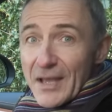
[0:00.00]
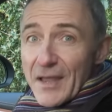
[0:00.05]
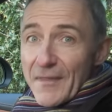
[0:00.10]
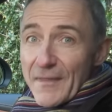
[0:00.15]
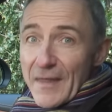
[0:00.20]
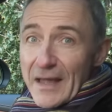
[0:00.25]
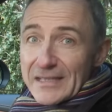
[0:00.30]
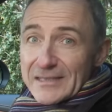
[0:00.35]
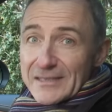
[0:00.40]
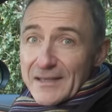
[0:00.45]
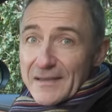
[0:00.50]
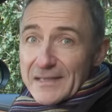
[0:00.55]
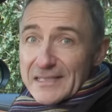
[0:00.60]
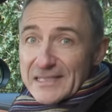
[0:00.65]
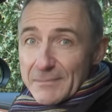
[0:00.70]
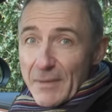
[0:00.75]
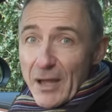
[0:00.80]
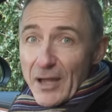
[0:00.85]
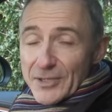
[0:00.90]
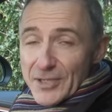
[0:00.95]
thanks to the
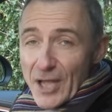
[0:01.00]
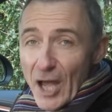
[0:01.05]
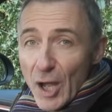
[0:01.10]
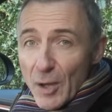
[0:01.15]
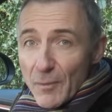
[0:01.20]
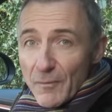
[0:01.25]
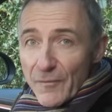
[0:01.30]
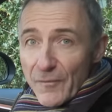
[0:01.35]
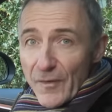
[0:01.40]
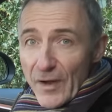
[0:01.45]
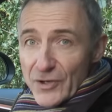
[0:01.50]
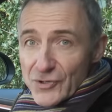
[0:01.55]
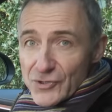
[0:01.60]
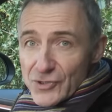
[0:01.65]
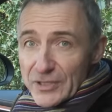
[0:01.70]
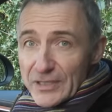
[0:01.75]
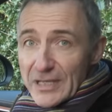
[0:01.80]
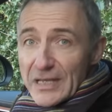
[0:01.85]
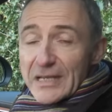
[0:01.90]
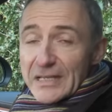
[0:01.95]
smart home
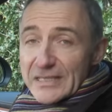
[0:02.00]
function.